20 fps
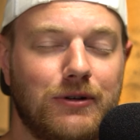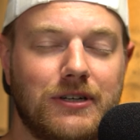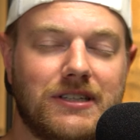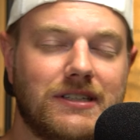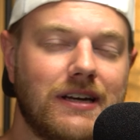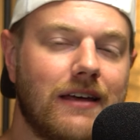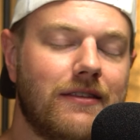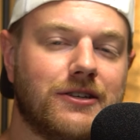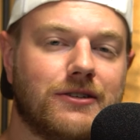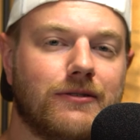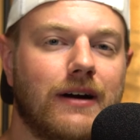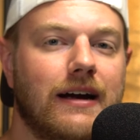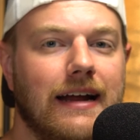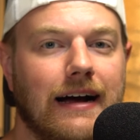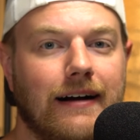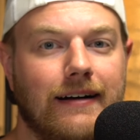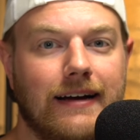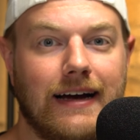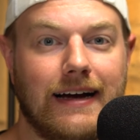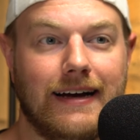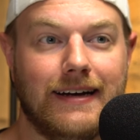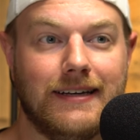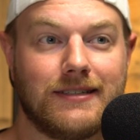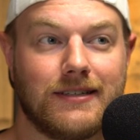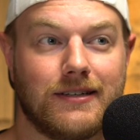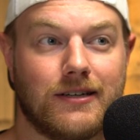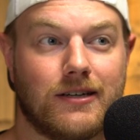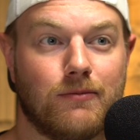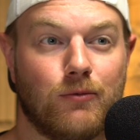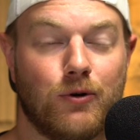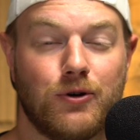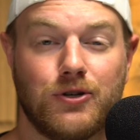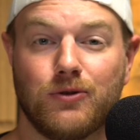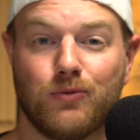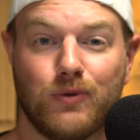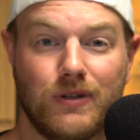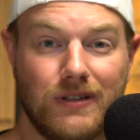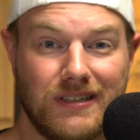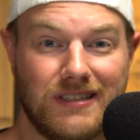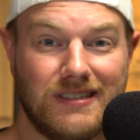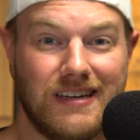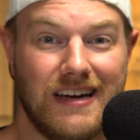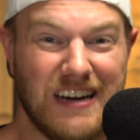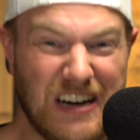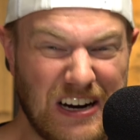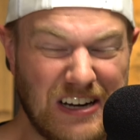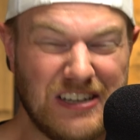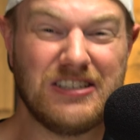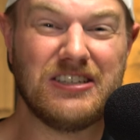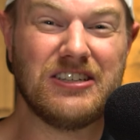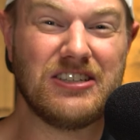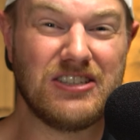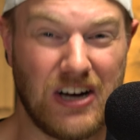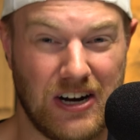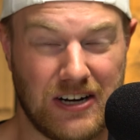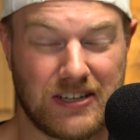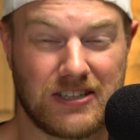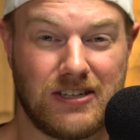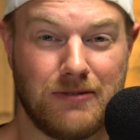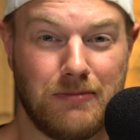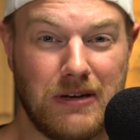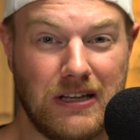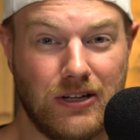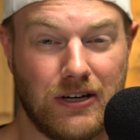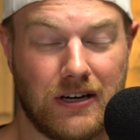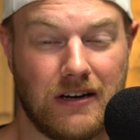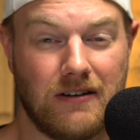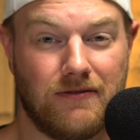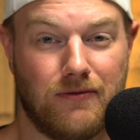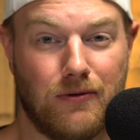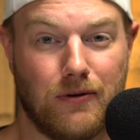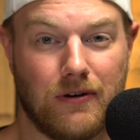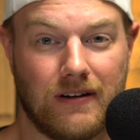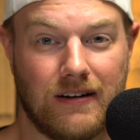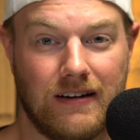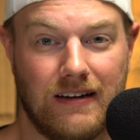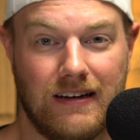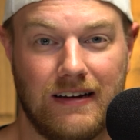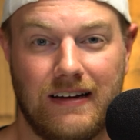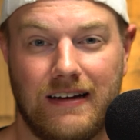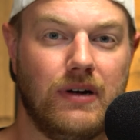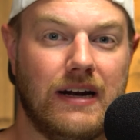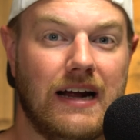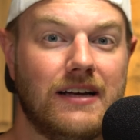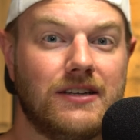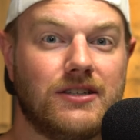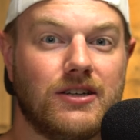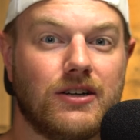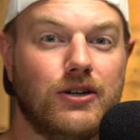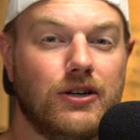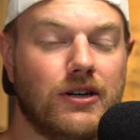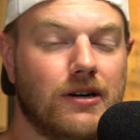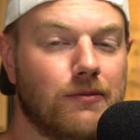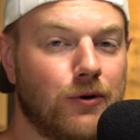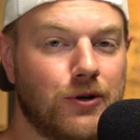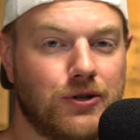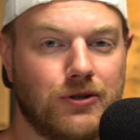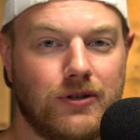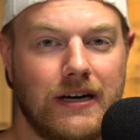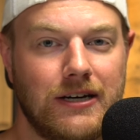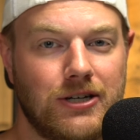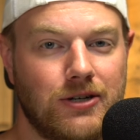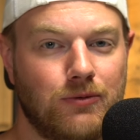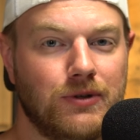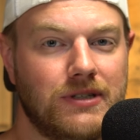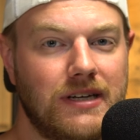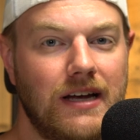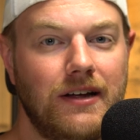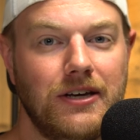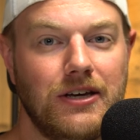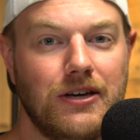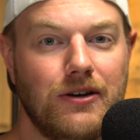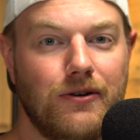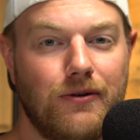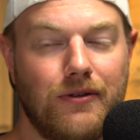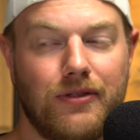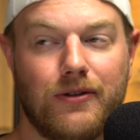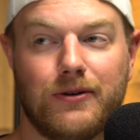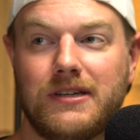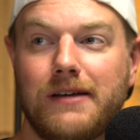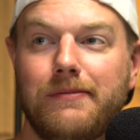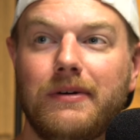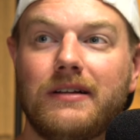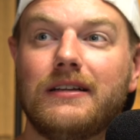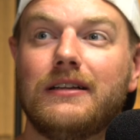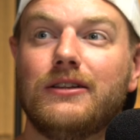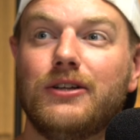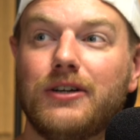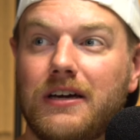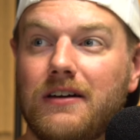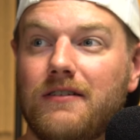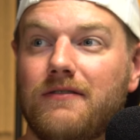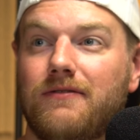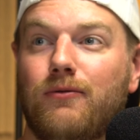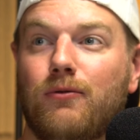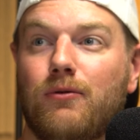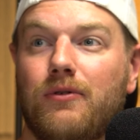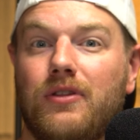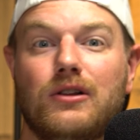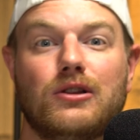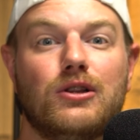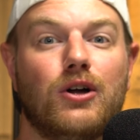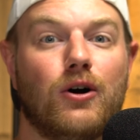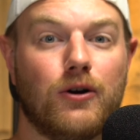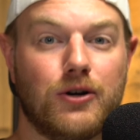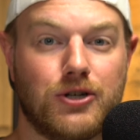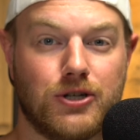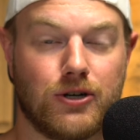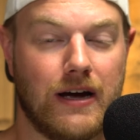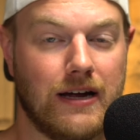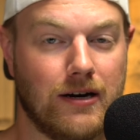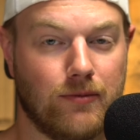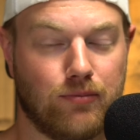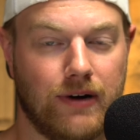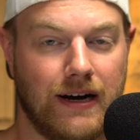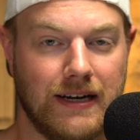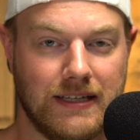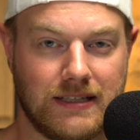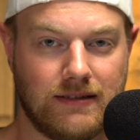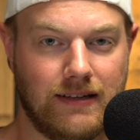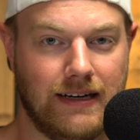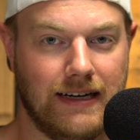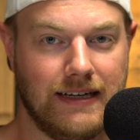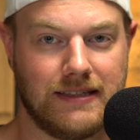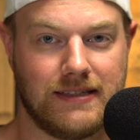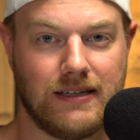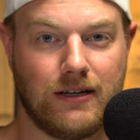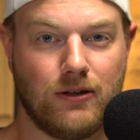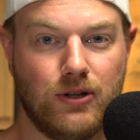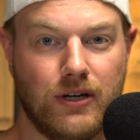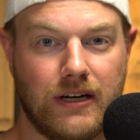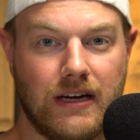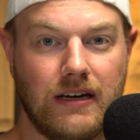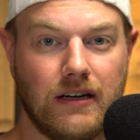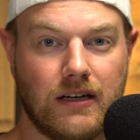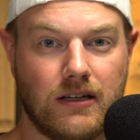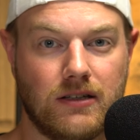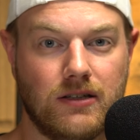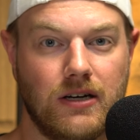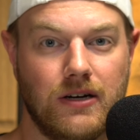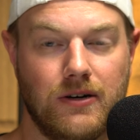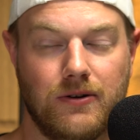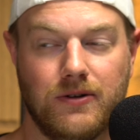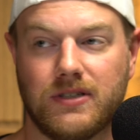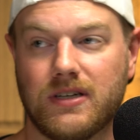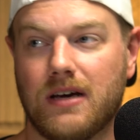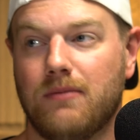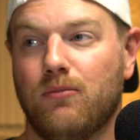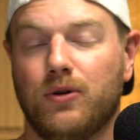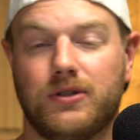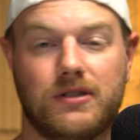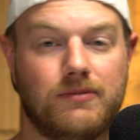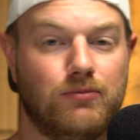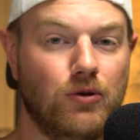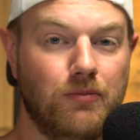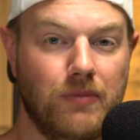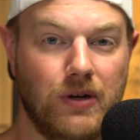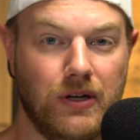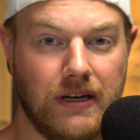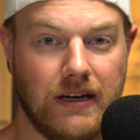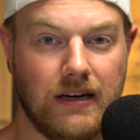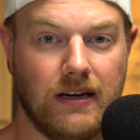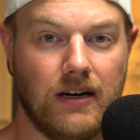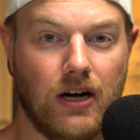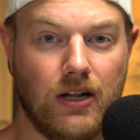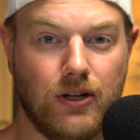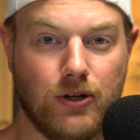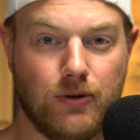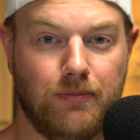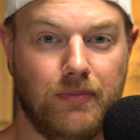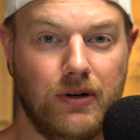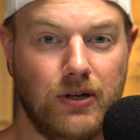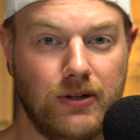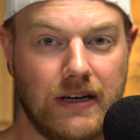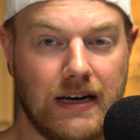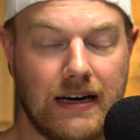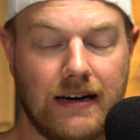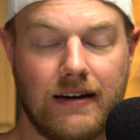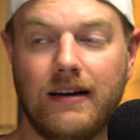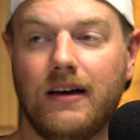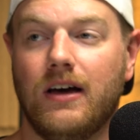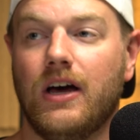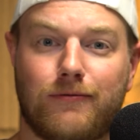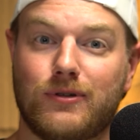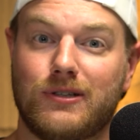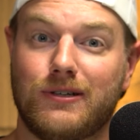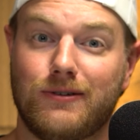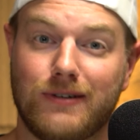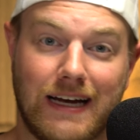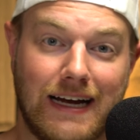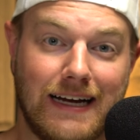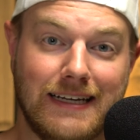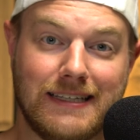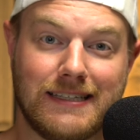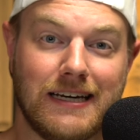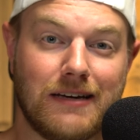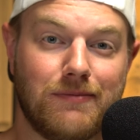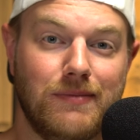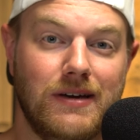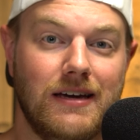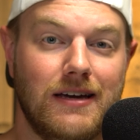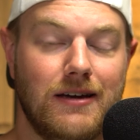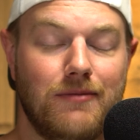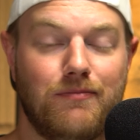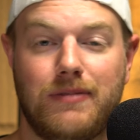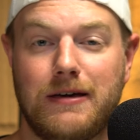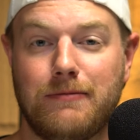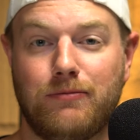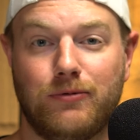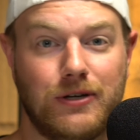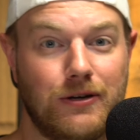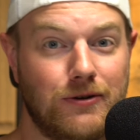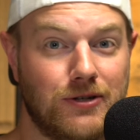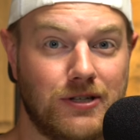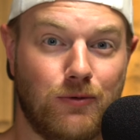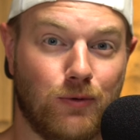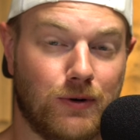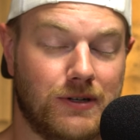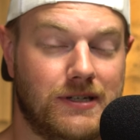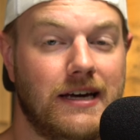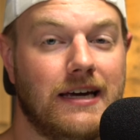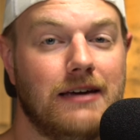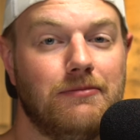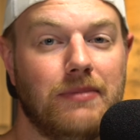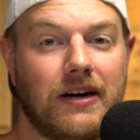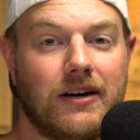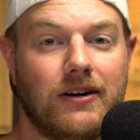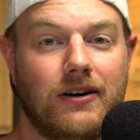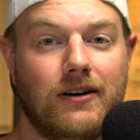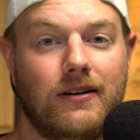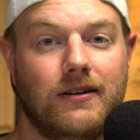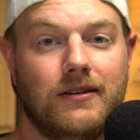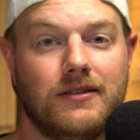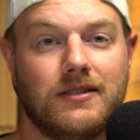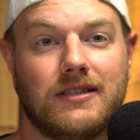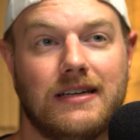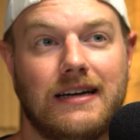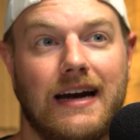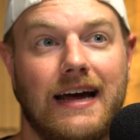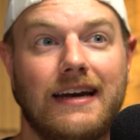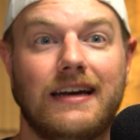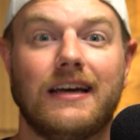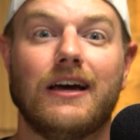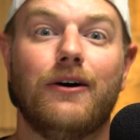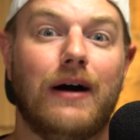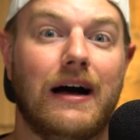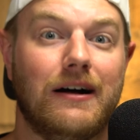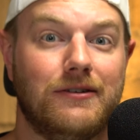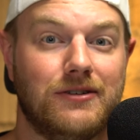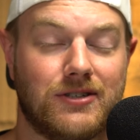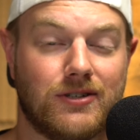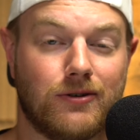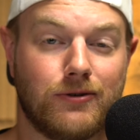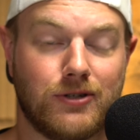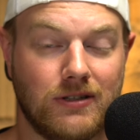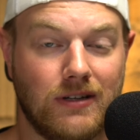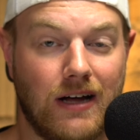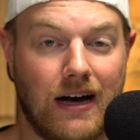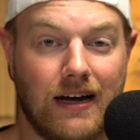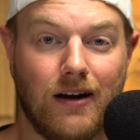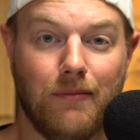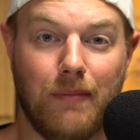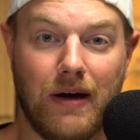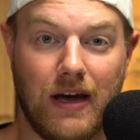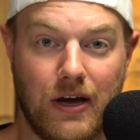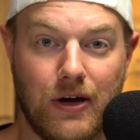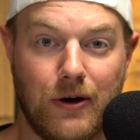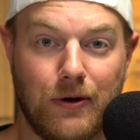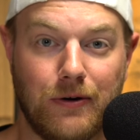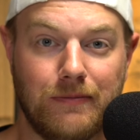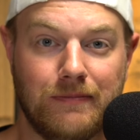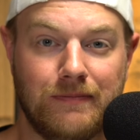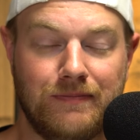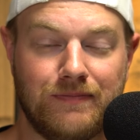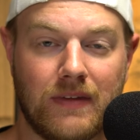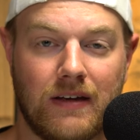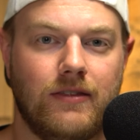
will just say this right now, guys, commercial real estate sucks to be looking for. But as a good commercial agent will tell you, they're typically looking for the larger enterprise clients that are looking to close a multiple $1 million building. For little guys like me, people usually weren't taking my calls, and I had to go out and search a lot on my own.